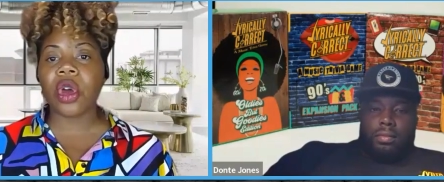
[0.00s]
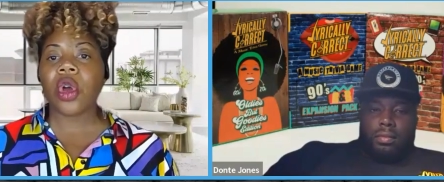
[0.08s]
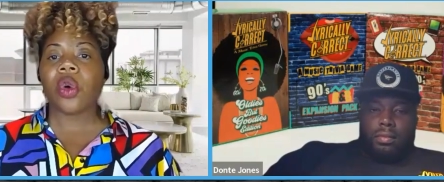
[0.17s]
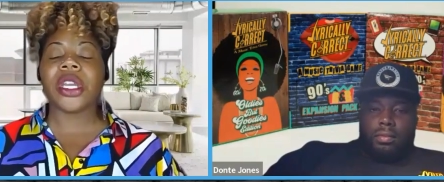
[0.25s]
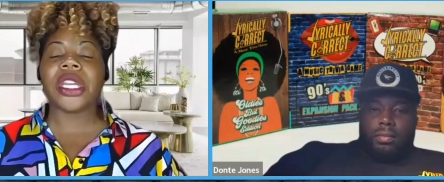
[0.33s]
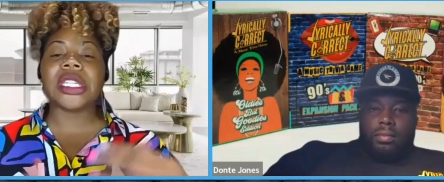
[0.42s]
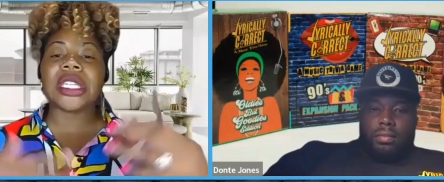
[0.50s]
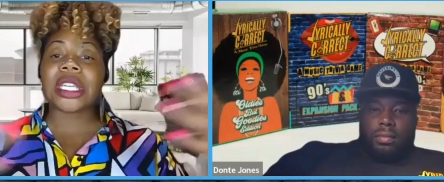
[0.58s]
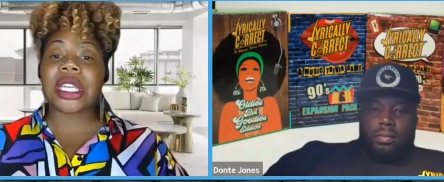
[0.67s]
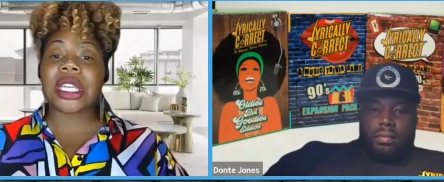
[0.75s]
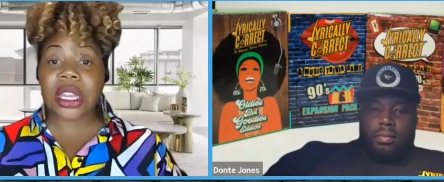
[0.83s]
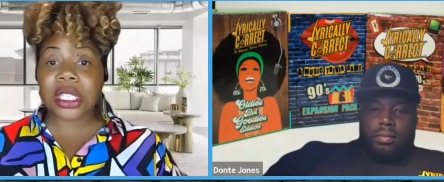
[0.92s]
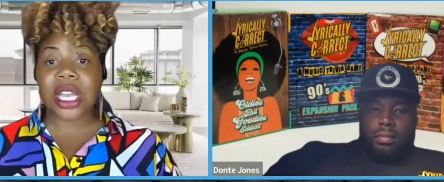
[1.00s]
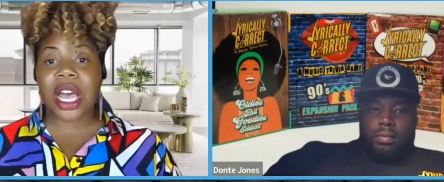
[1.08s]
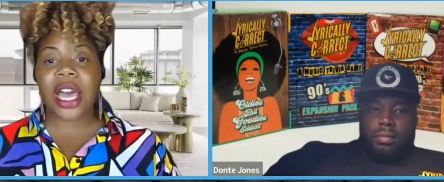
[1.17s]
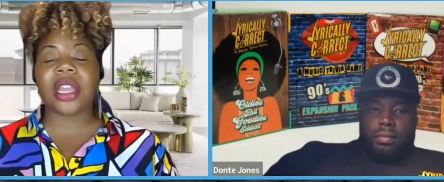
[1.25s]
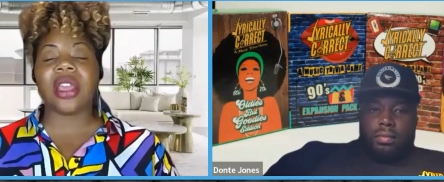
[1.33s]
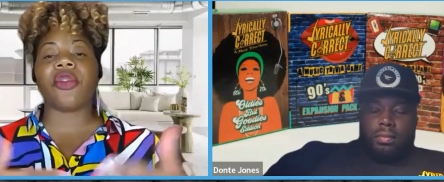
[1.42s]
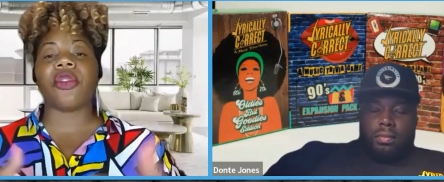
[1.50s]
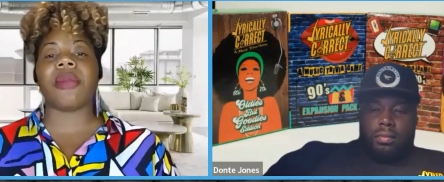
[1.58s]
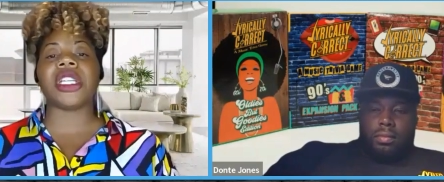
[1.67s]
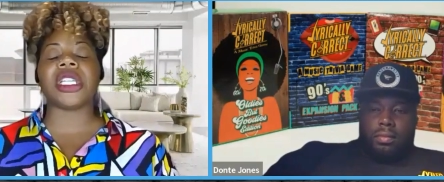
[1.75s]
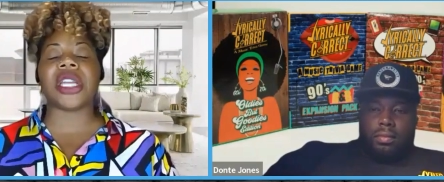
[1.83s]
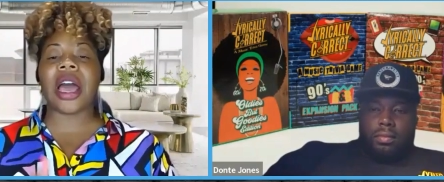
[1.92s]
Speaker 1: We need to get this kind of
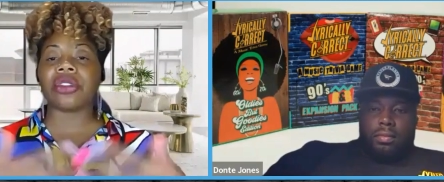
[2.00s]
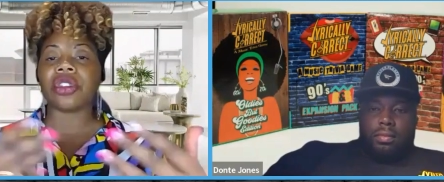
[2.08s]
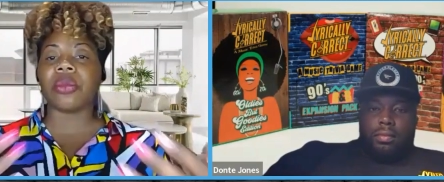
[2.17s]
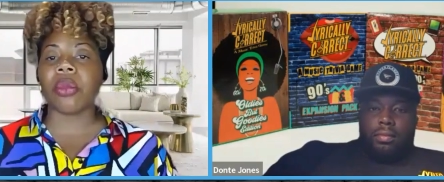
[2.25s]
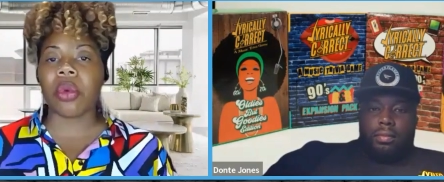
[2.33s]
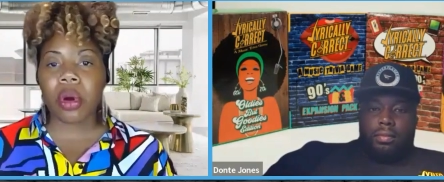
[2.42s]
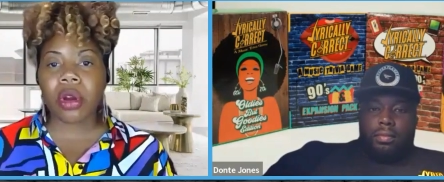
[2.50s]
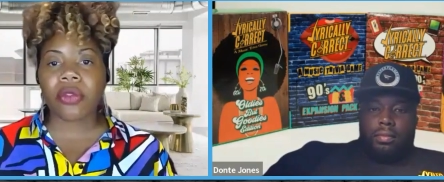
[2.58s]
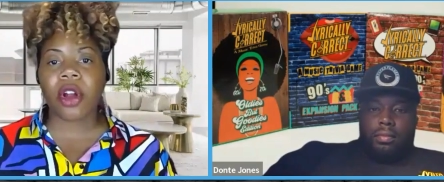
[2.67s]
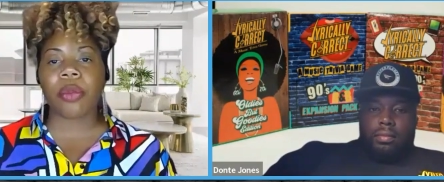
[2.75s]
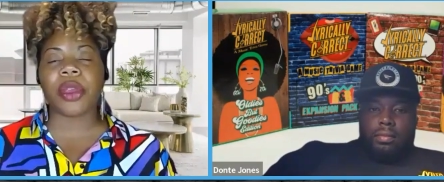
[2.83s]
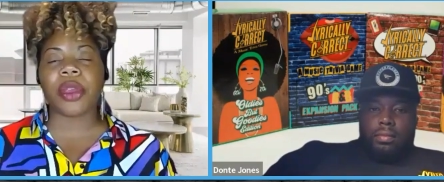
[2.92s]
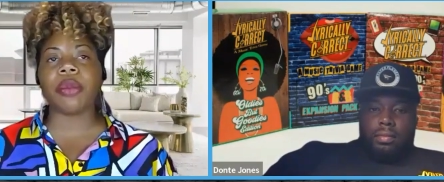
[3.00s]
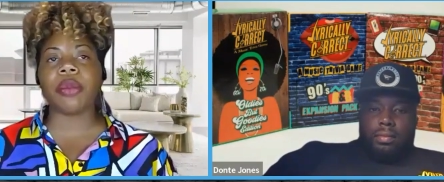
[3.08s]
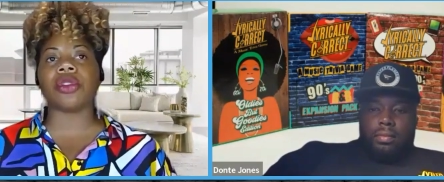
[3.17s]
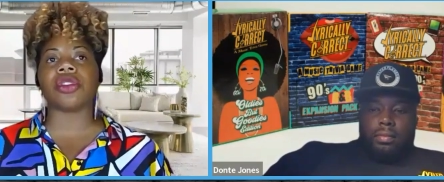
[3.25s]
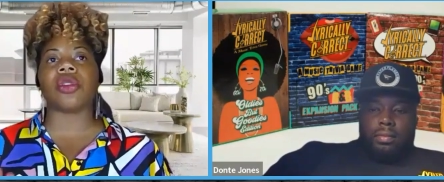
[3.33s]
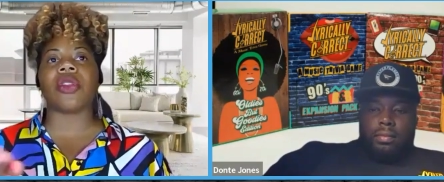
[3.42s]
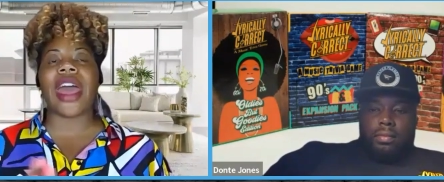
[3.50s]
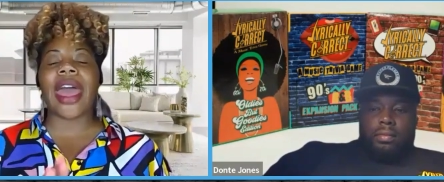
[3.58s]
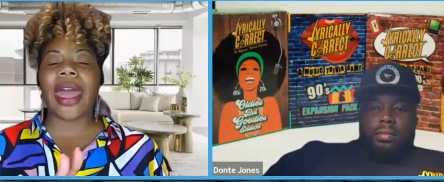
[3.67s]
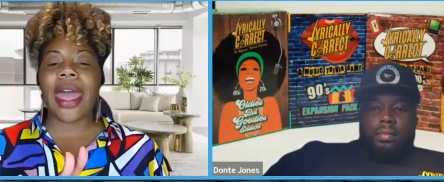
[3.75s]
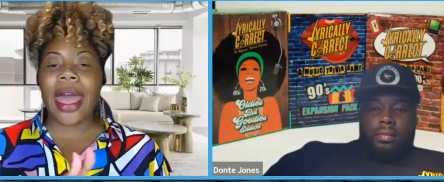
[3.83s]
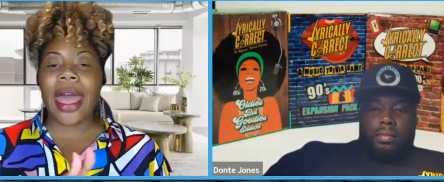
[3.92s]
information out to more of our people. So that
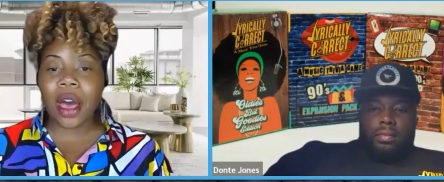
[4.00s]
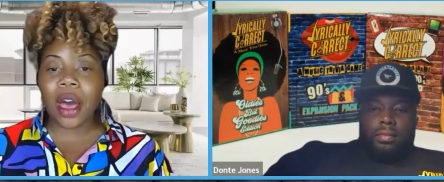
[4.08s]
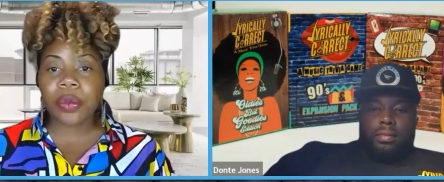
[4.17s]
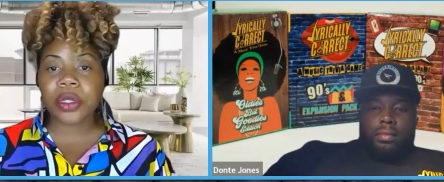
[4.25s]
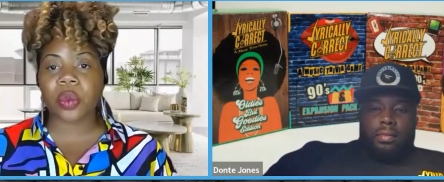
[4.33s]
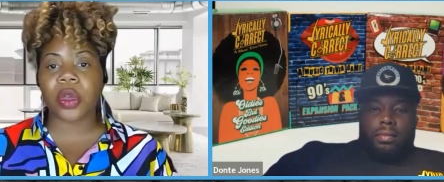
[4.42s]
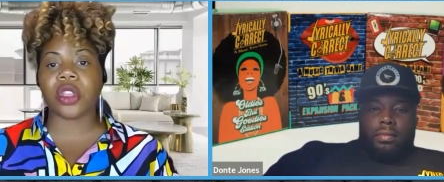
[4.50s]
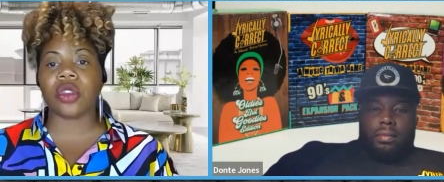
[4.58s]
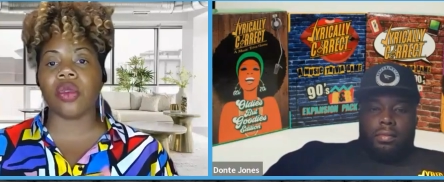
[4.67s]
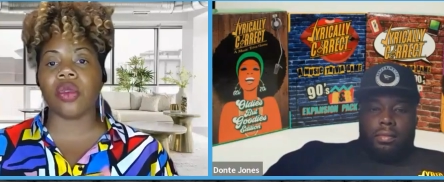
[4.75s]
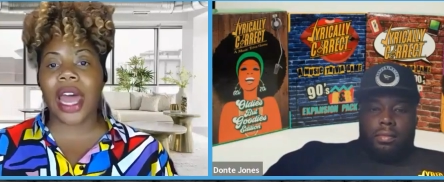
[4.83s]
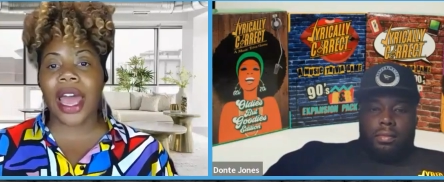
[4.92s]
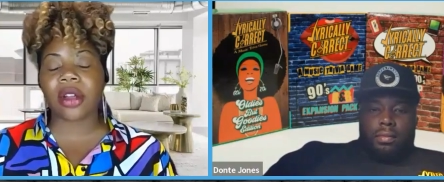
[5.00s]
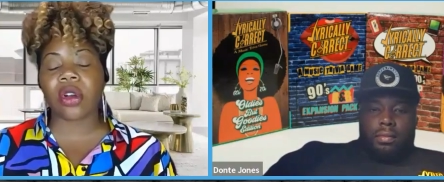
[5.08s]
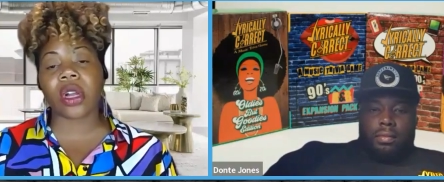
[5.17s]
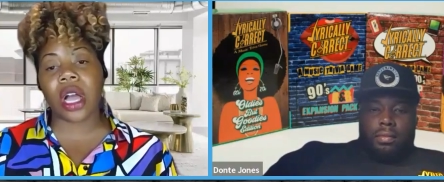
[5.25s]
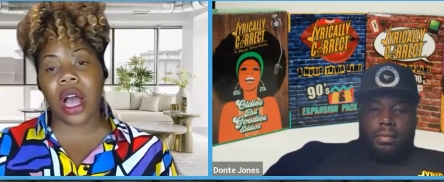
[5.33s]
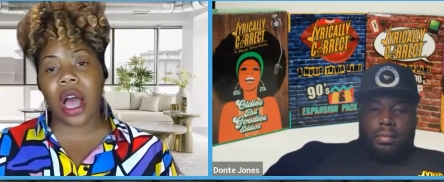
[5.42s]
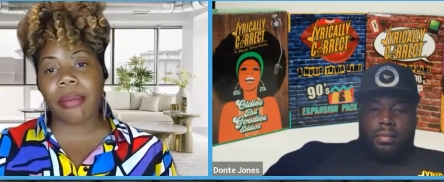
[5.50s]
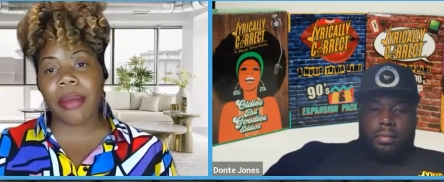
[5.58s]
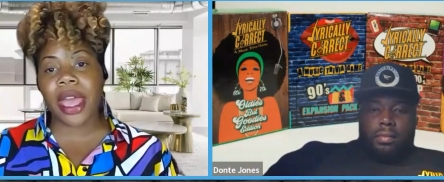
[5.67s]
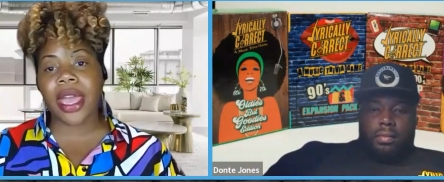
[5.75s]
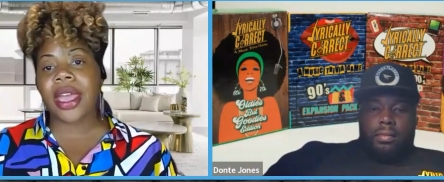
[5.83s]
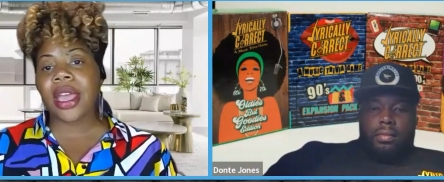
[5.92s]
helps when you like or
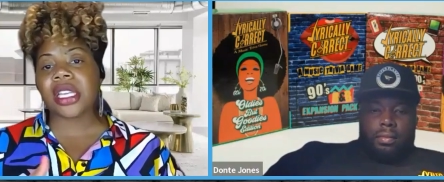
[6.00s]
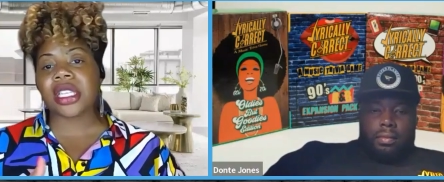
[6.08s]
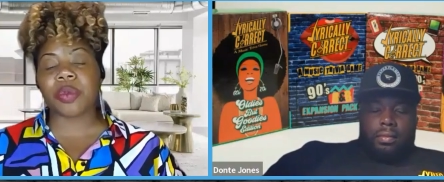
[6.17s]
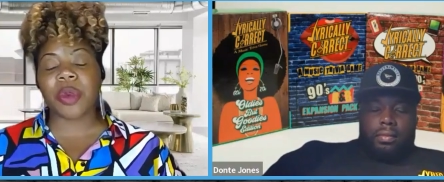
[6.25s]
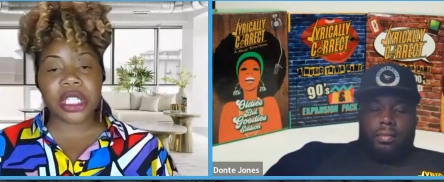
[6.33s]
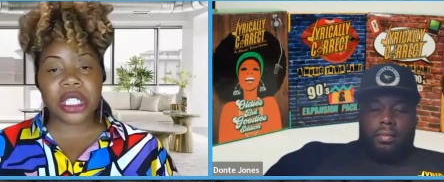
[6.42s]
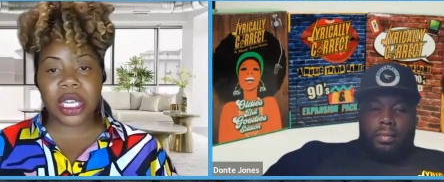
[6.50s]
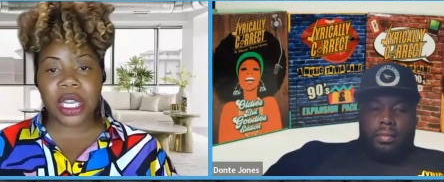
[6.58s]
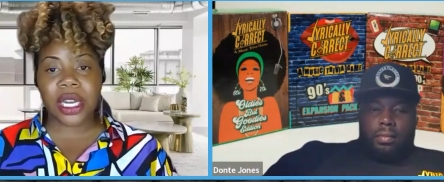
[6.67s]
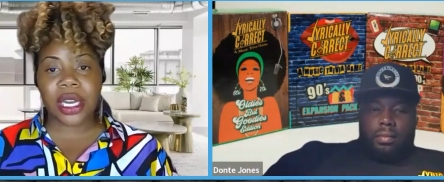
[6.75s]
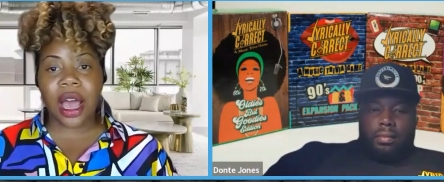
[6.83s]
comment, especially in